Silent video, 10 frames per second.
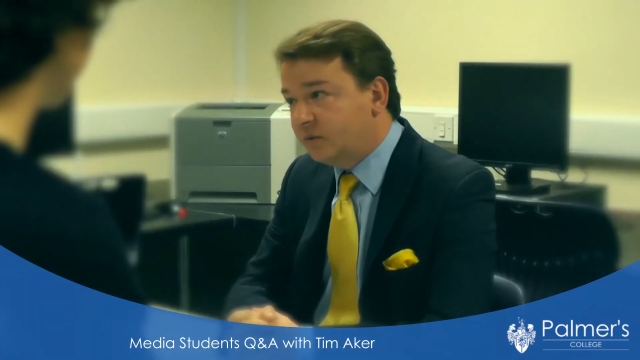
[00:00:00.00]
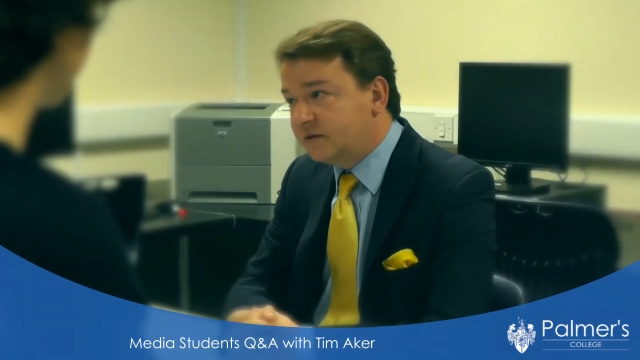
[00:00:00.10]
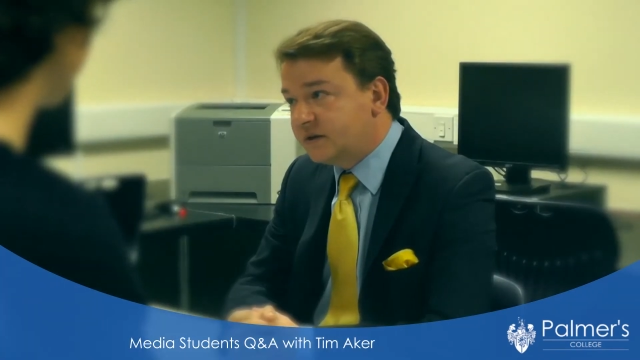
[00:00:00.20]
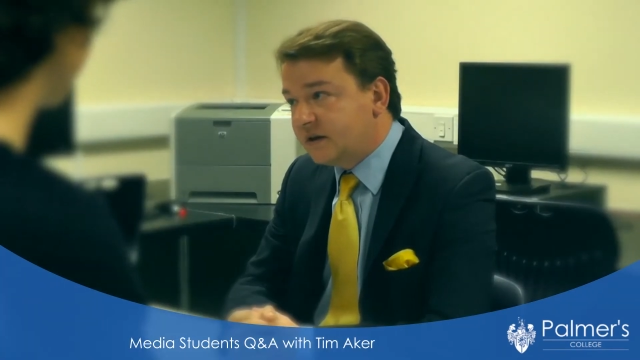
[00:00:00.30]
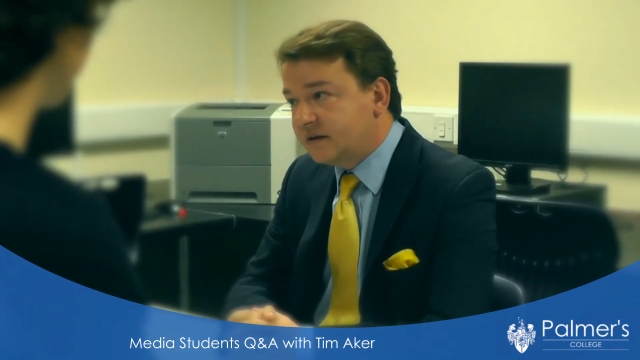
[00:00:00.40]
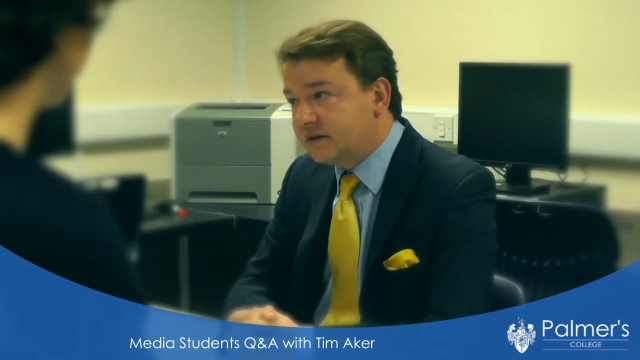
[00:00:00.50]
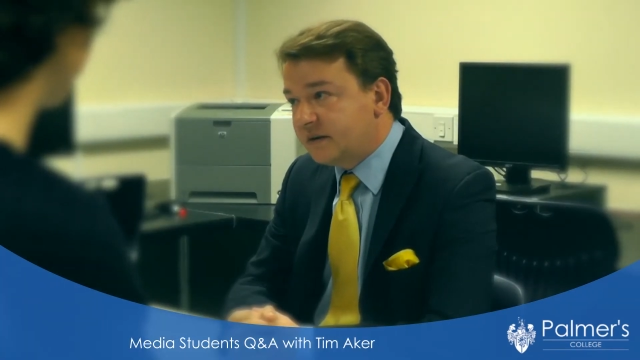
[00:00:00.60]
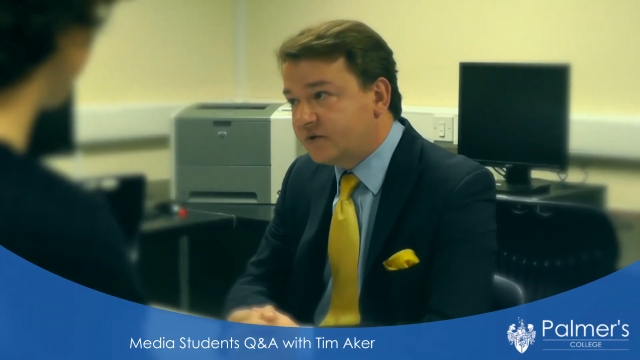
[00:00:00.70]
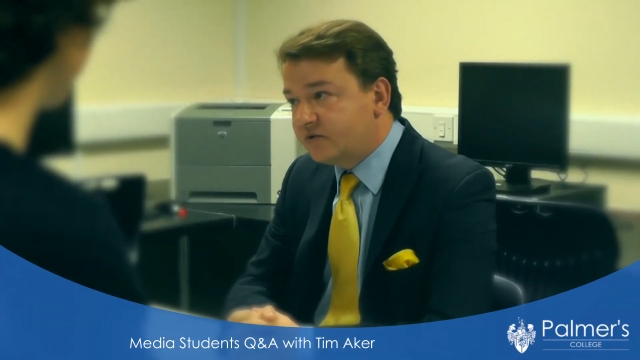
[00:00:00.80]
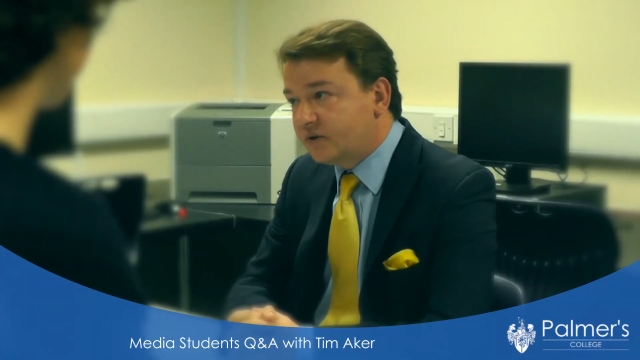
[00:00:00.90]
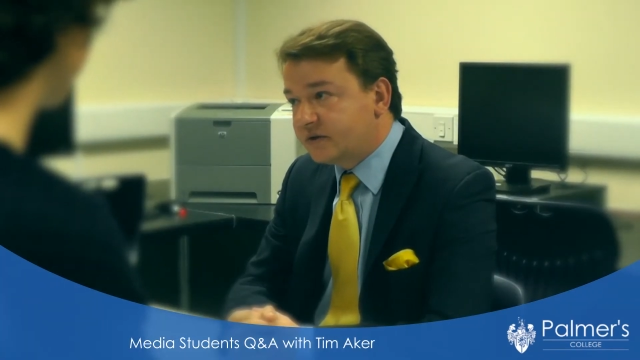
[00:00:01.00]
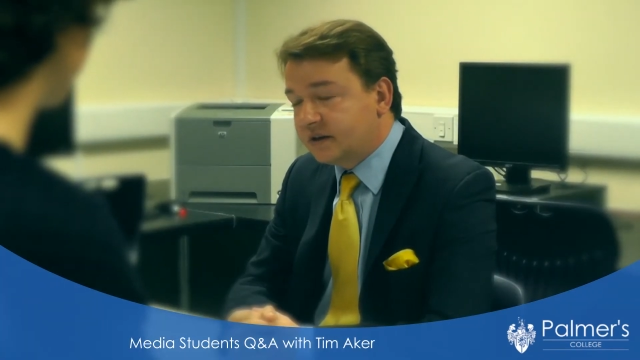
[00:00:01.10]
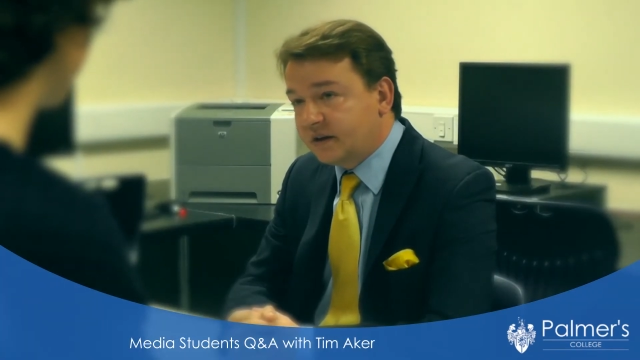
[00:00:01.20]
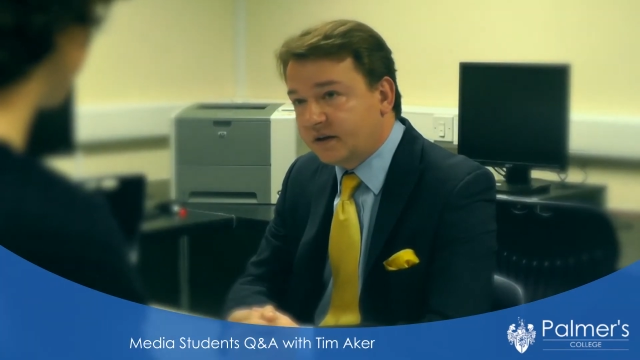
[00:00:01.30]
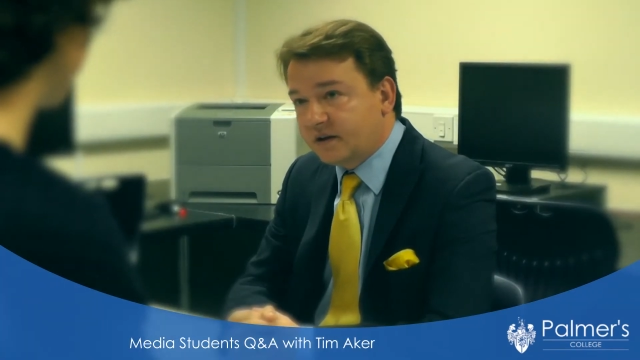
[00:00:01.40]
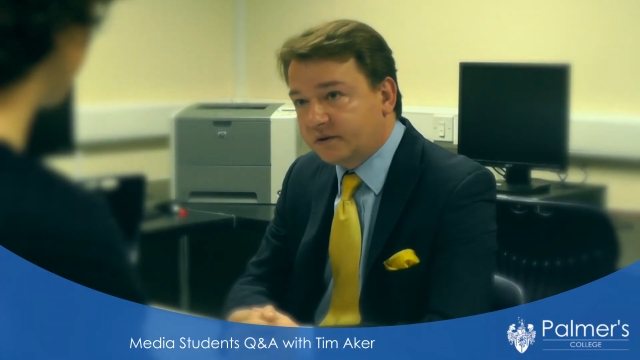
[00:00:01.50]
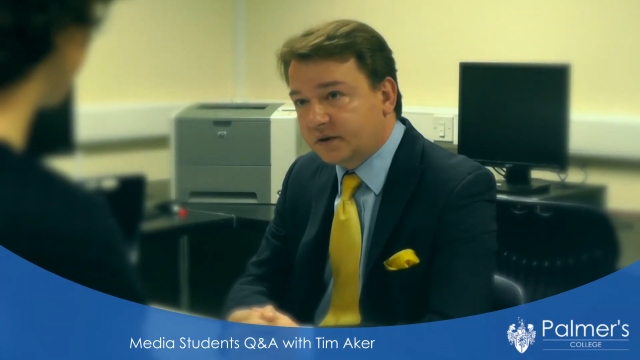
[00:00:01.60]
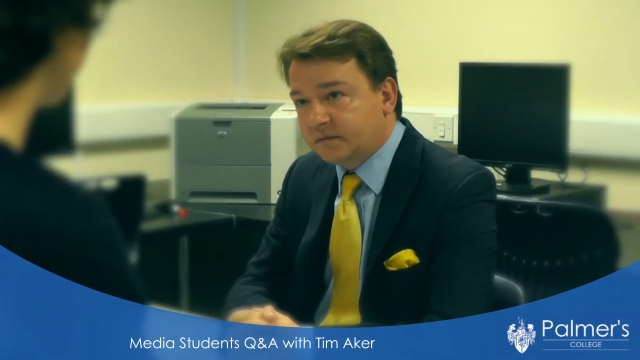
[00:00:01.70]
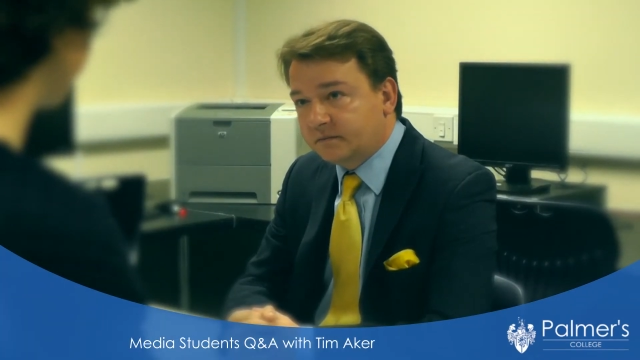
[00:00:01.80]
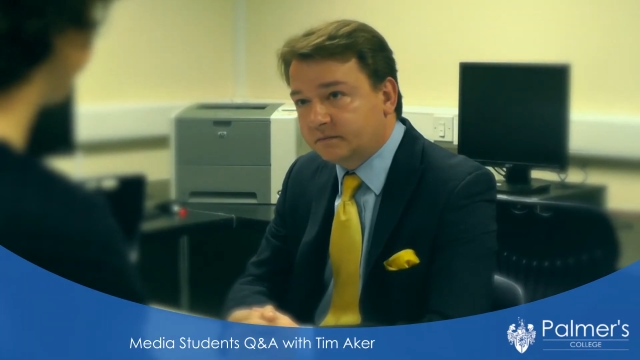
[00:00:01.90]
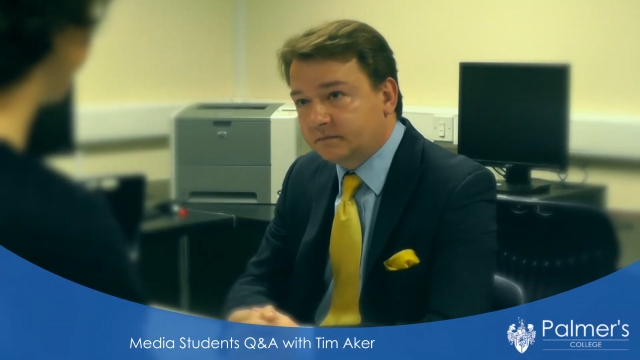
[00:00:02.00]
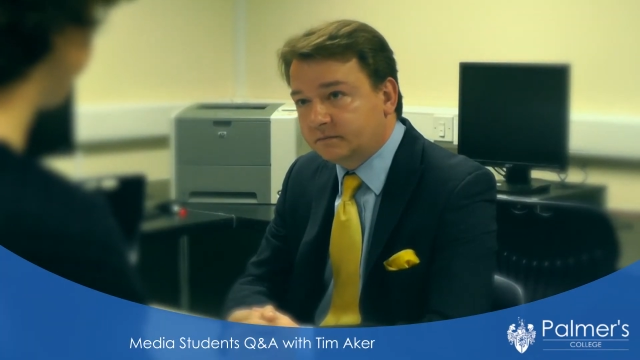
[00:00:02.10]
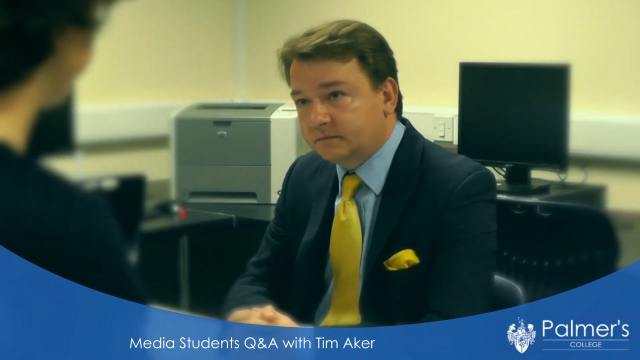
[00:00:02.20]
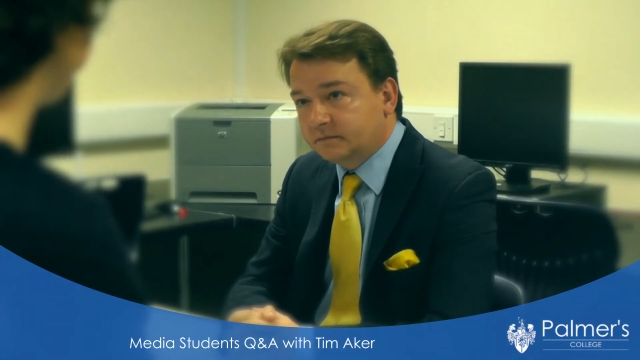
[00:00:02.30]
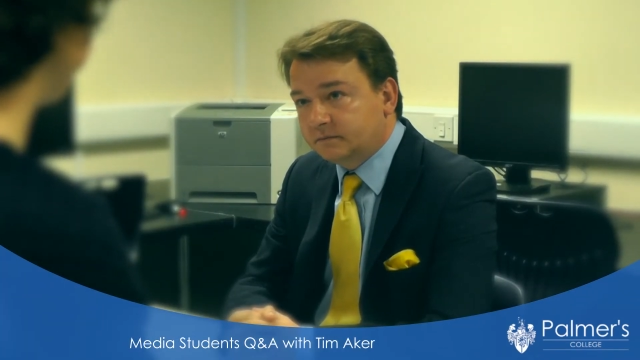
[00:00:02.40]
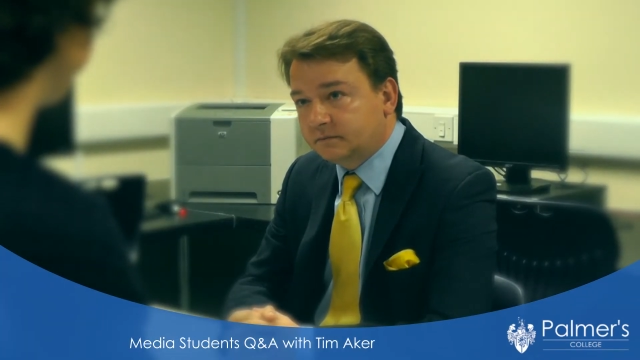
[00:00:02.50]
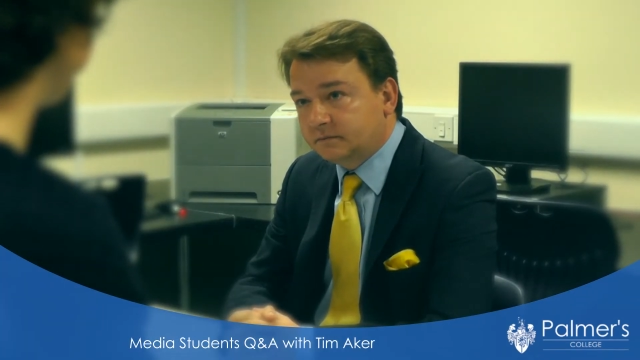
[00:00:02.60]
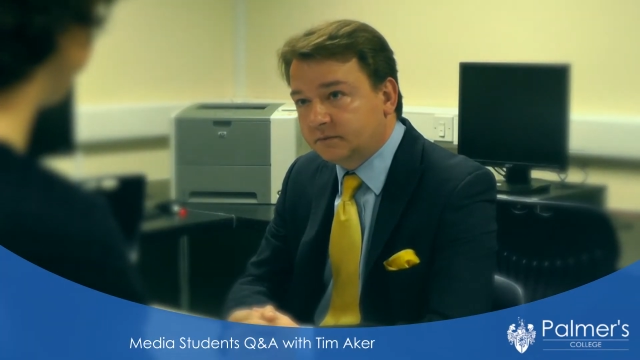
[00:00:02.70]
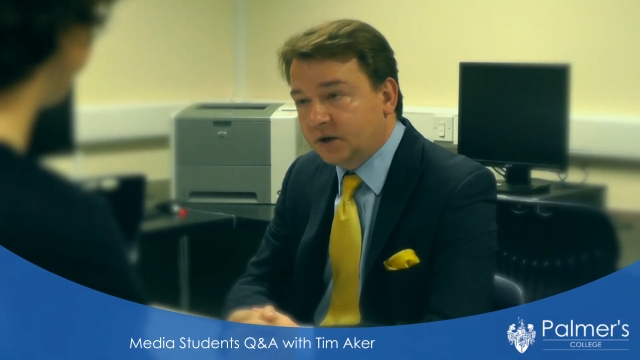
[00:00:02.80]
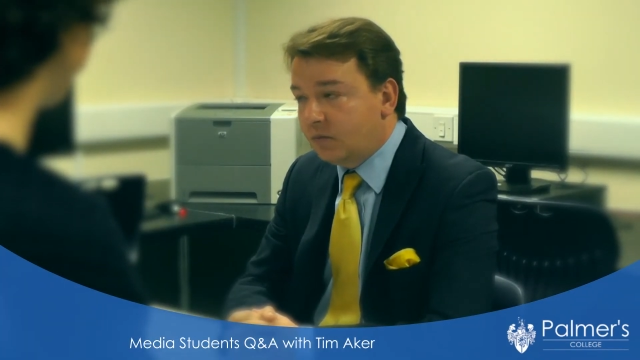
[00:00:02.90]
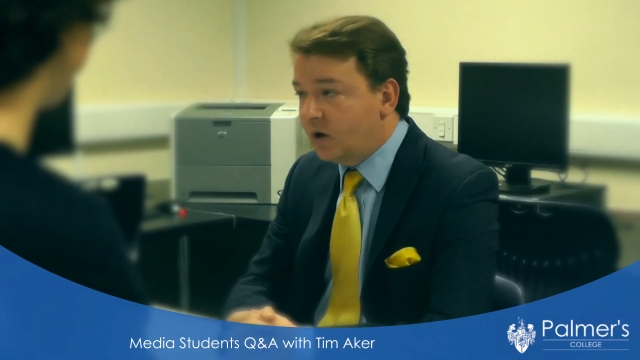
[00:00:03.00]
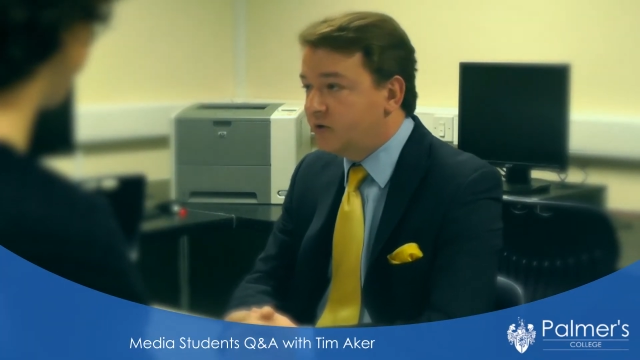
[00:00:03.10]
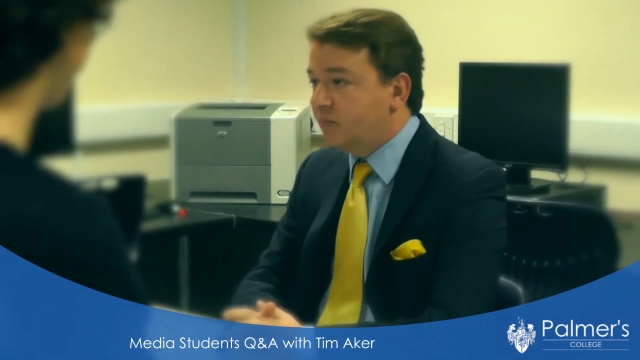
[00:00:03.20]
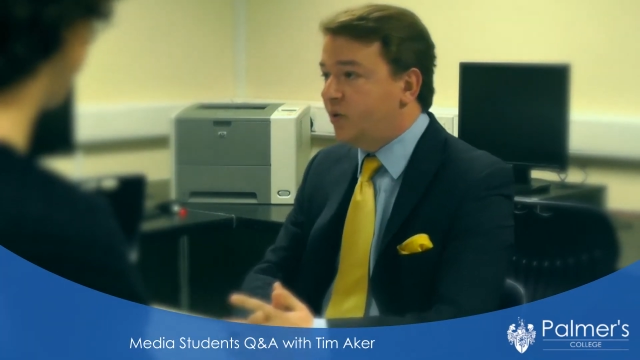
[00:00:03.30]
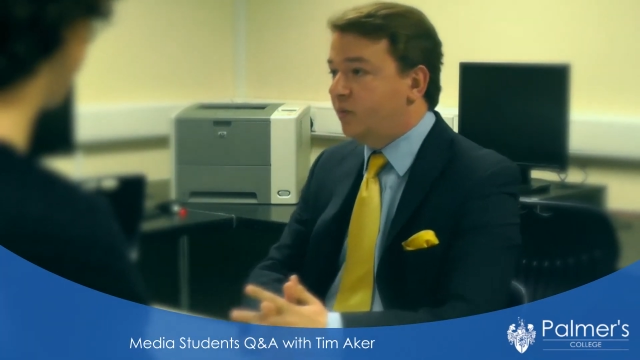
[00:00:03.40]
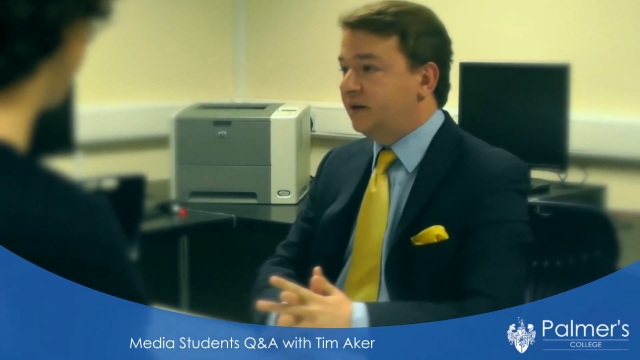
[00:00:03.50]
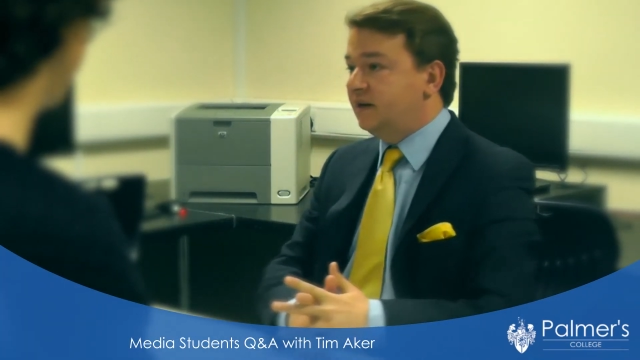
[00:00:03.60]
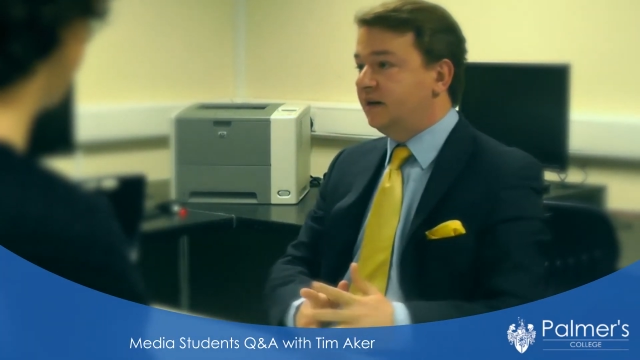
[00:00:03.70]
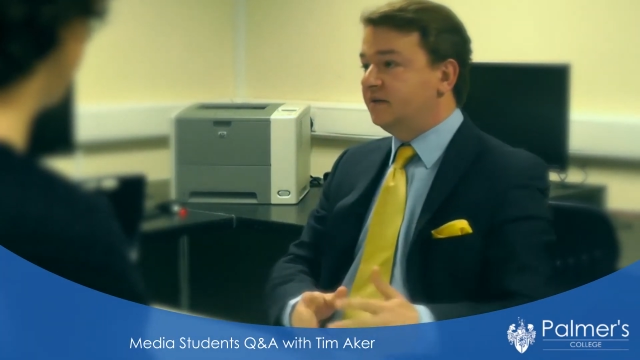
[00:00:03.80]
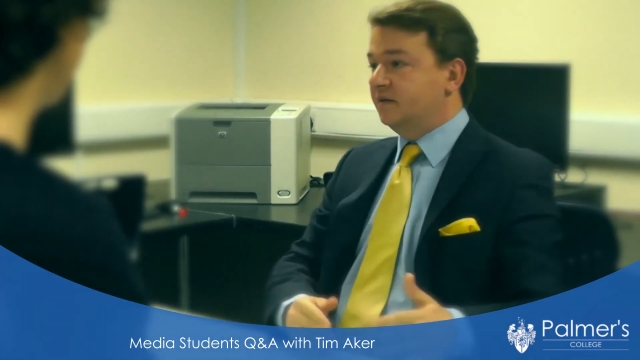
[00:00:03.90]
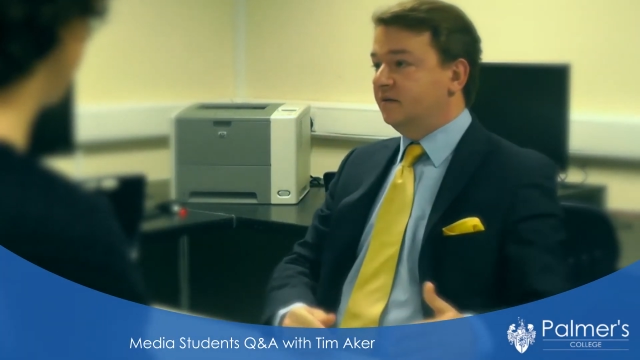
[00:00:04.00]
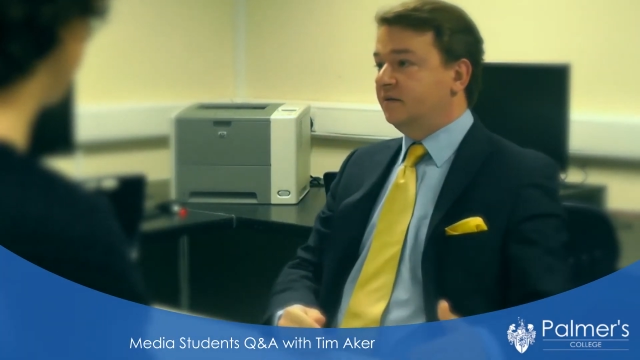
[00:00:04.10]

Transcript: want another Thames crossing in Thurrock? You know, why not put one in London?